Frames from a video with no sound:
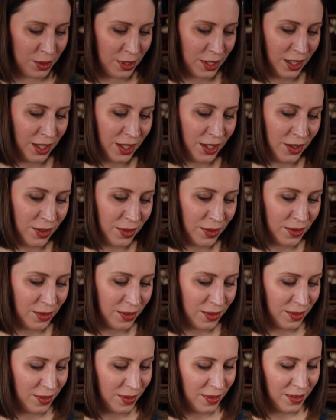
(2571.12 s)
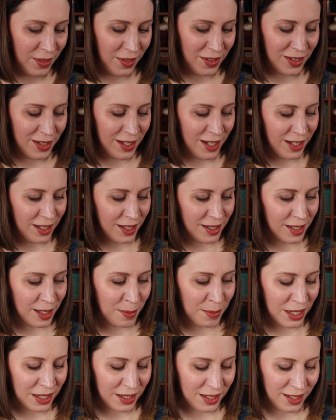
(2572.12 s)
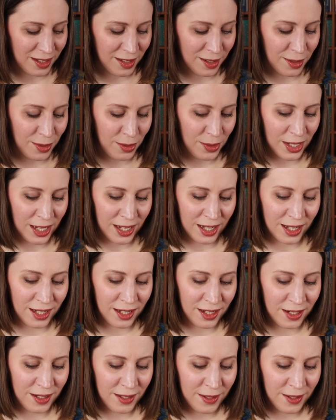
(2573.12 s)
cute. And there's like the schematic to do that.